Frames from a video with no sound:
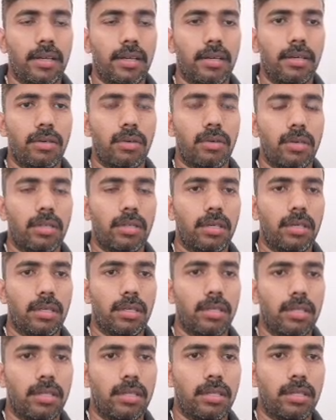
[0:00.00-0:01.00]
or
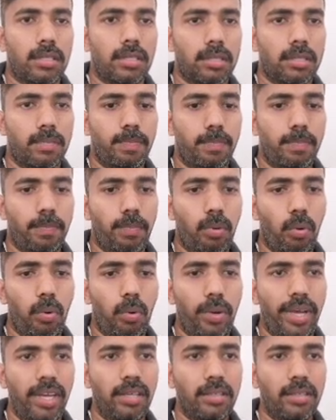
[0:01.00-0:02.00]
the
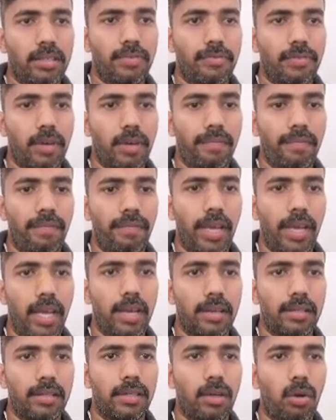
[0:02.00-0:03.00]
point from
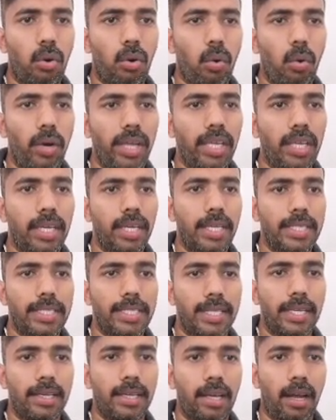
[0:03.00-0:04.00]
where the coding
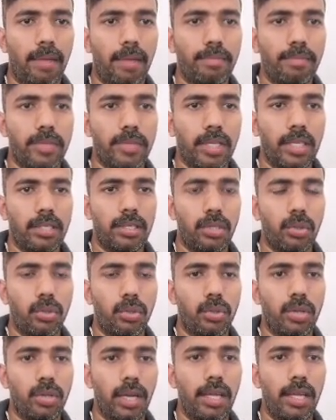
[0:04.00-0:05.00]
region comes, is
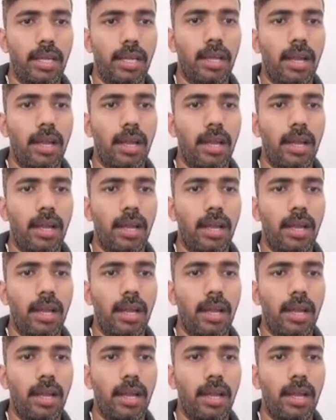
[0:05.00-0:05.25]
usually